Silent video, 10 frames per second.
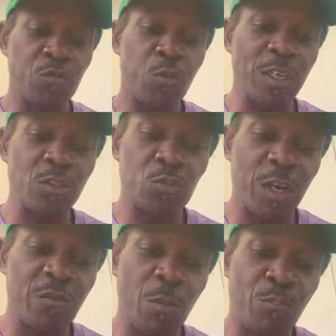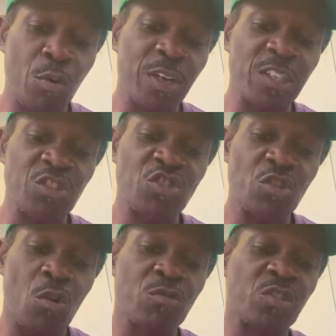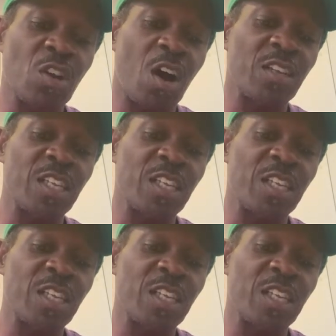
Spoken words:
2020 reportedly showed John